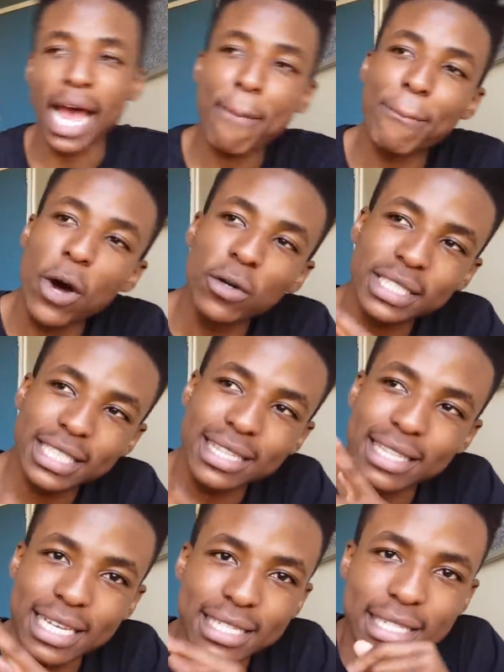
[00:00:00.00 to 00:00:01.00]
I
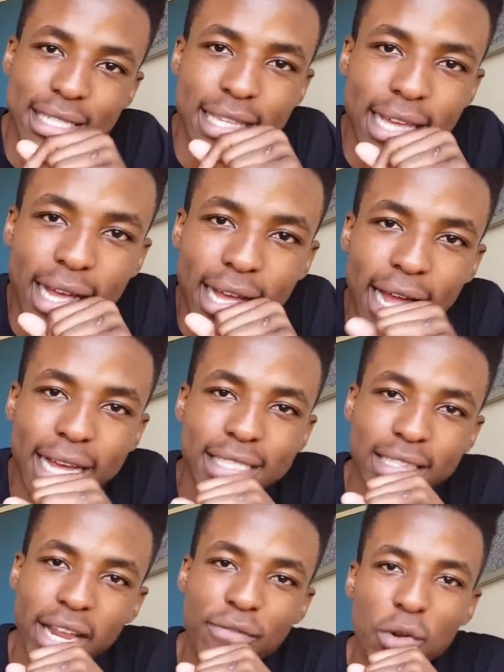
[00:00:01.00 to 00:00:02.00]
posted this there
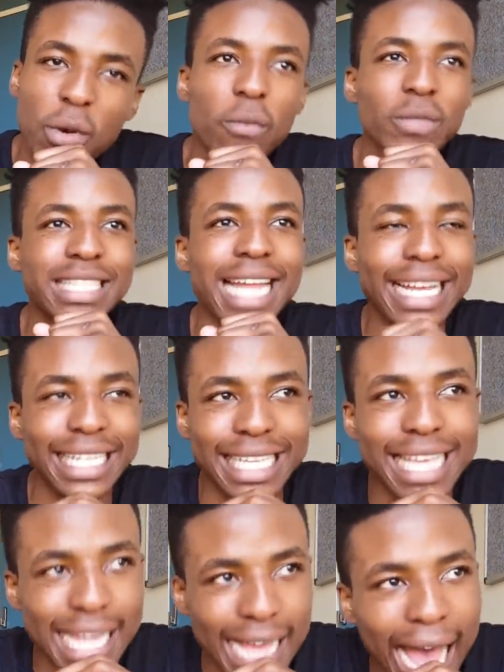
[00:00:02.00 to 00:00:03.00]
and everyone was like,
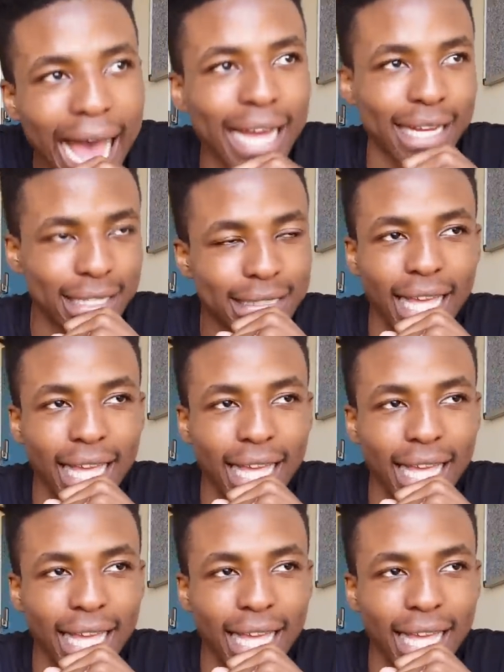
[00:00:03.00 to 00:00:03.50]
yeah.